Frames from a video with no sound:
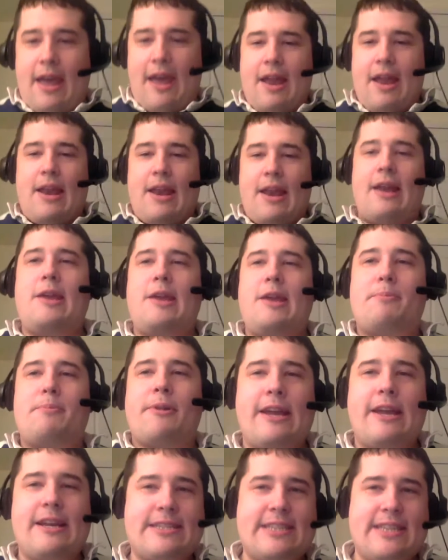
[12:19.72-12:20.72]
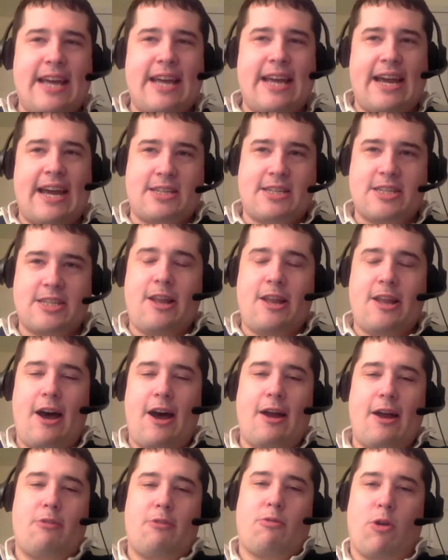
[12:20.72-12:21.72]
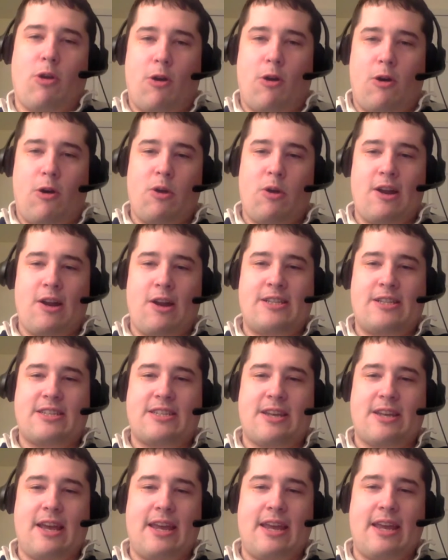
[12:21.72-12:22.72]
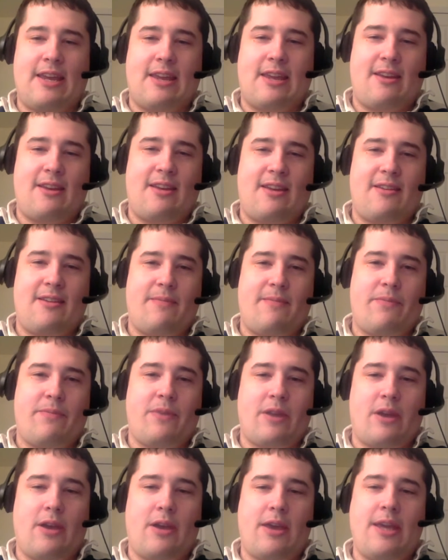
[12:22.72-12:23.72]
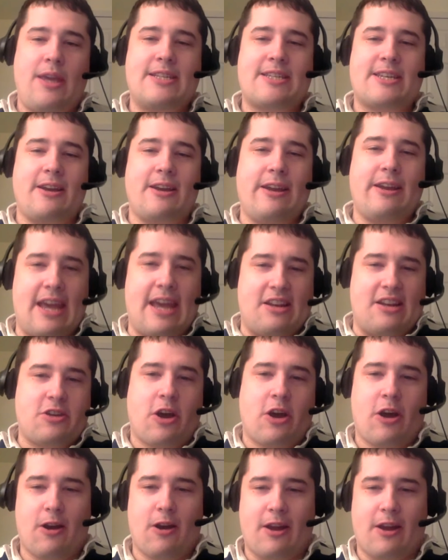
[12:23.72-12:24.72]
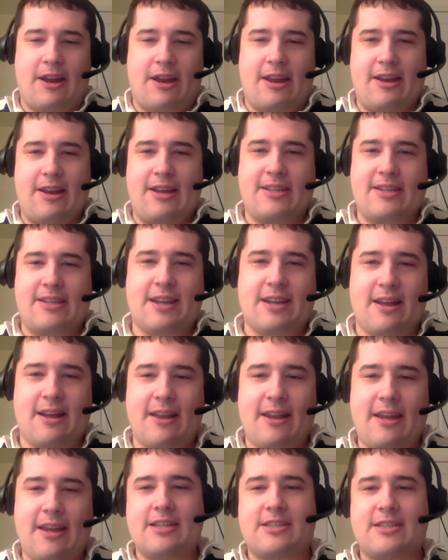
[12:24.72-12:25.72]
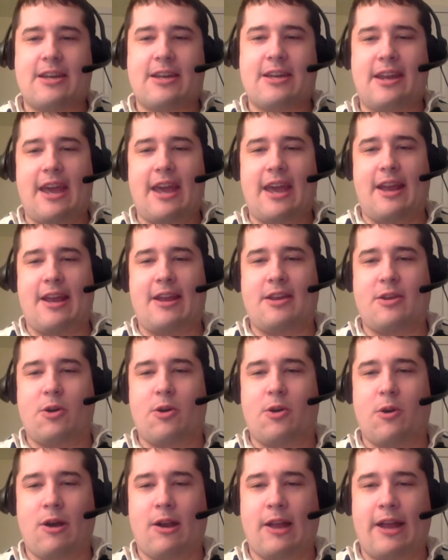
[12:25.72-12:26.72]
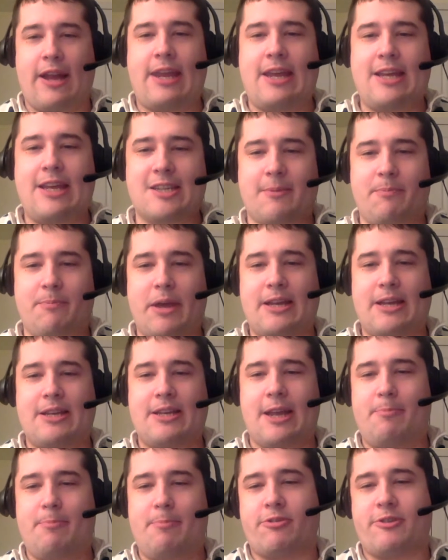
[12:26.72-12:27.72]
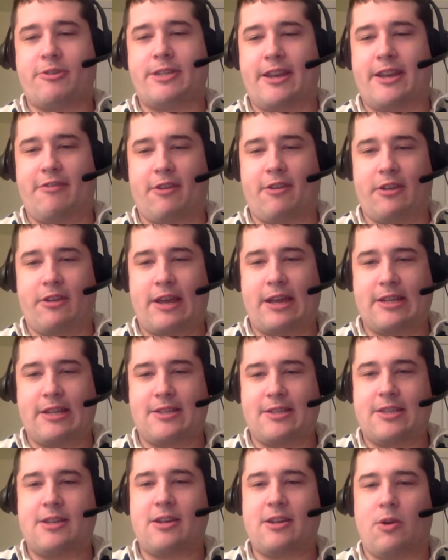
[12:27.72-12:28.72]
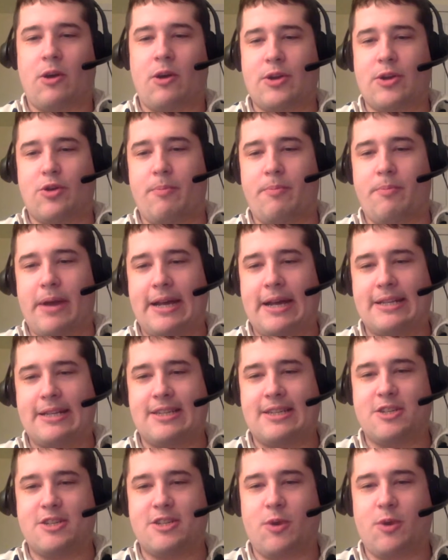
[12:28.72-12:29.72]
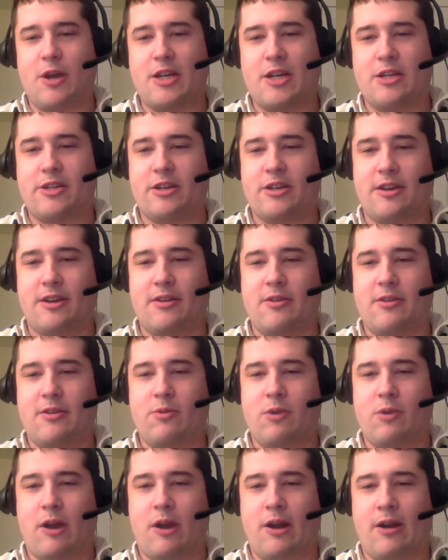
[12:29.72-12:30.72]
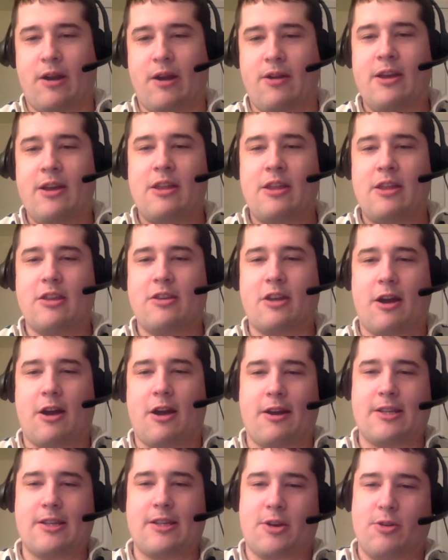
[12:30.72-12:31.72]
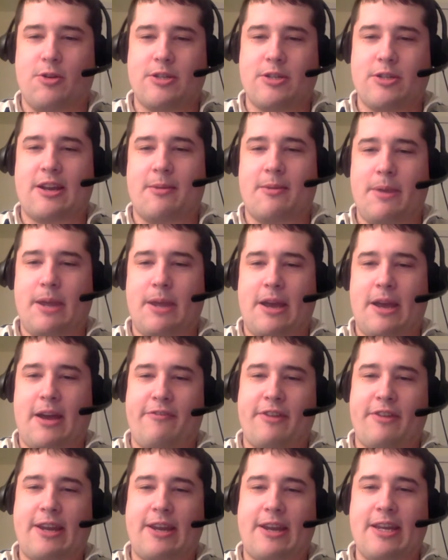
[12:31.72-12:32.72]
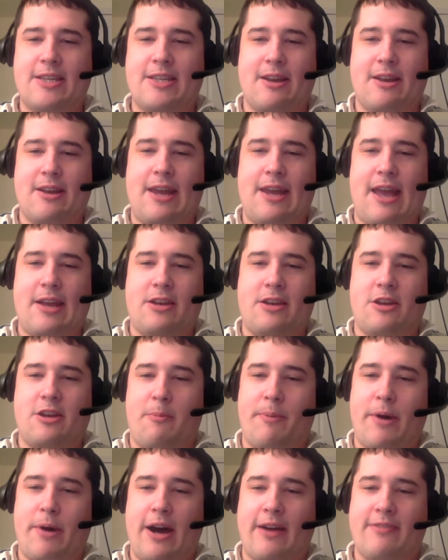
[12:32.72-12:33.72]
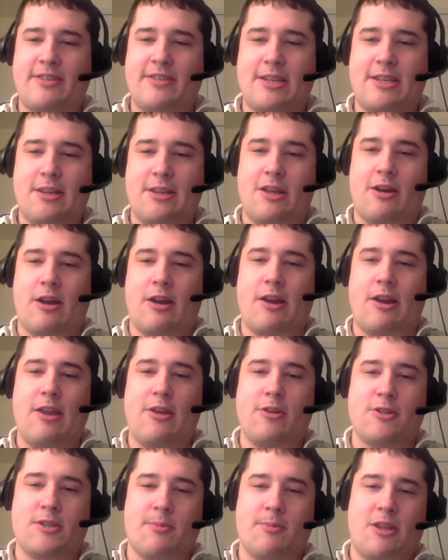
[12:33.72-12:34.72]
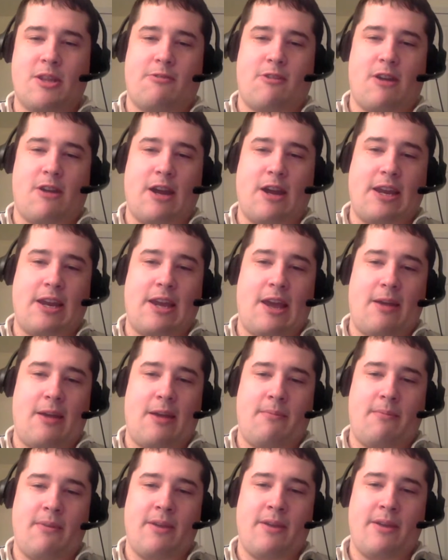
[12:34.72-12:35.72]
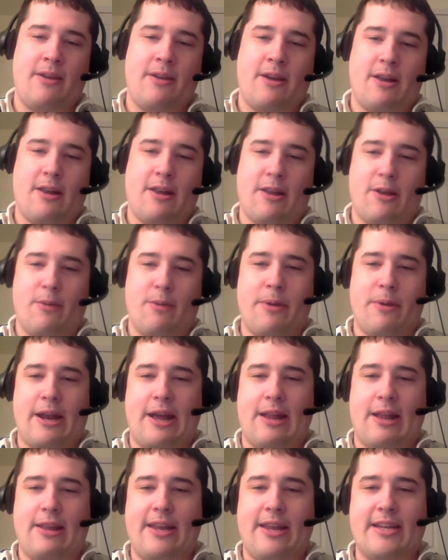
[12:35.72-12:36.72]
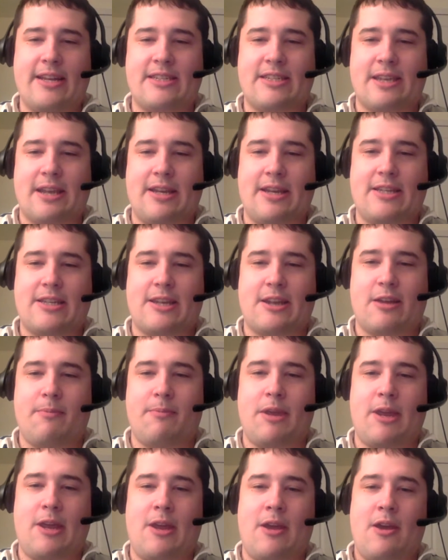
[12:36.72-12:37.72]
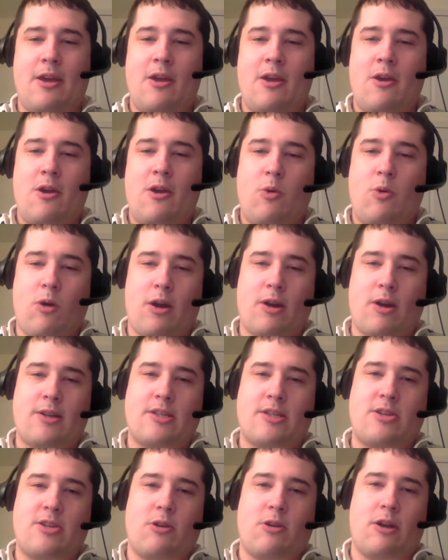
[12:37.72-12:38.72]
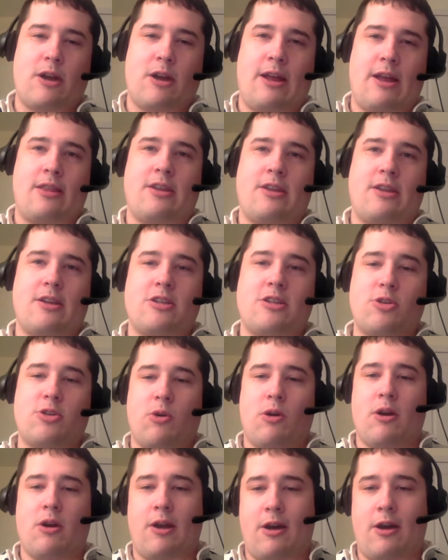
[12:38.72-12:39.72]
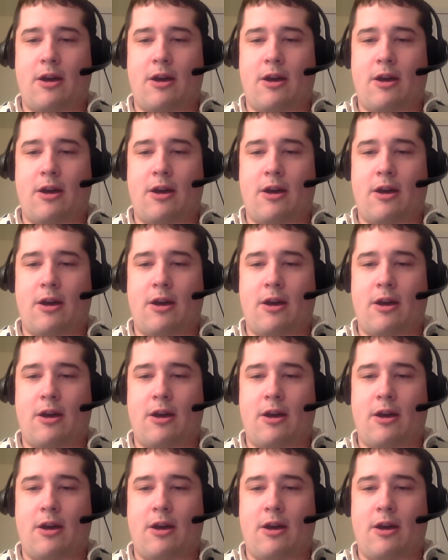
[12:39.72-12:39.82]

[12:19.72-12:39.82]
and he plays that slot role where it's like he's going to get targeted. It's not like he's going to get ignored, like he's a big, deep receiver that's going to a bad situation where the targets are always going to be off. Like he's going to get dump-offs. They're going to use him in the run game a little bit at least, and he's going to be worked sort of the short